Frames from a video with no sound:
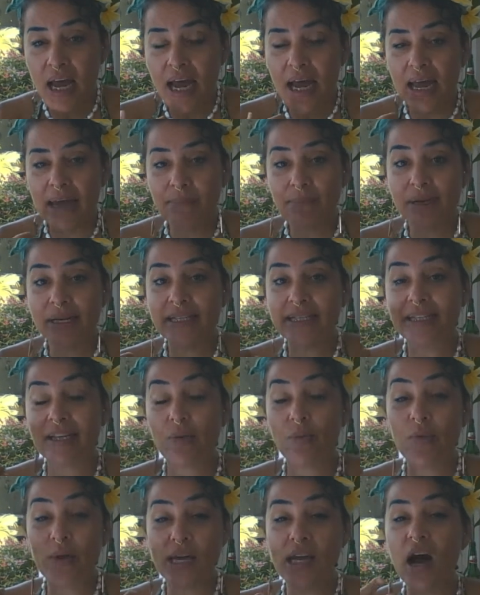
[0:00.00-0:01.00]
It means
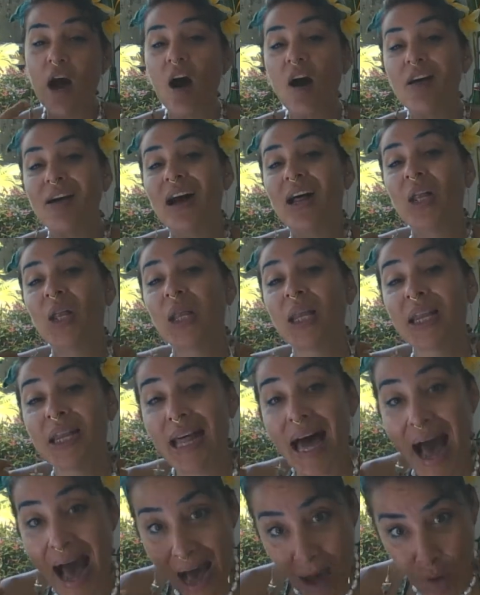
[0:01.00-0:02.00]
that we are
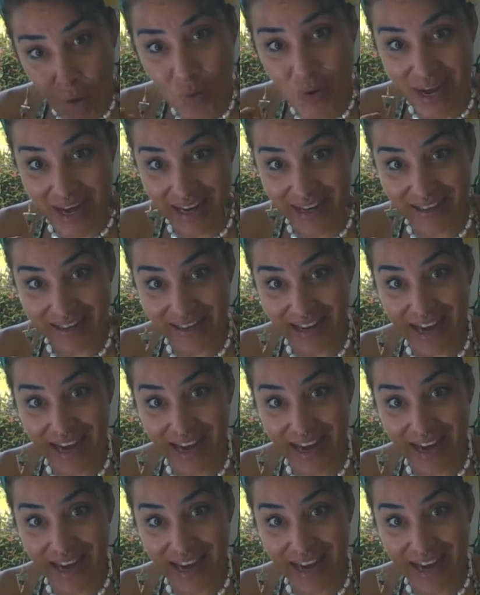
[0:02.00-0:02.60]
allowing,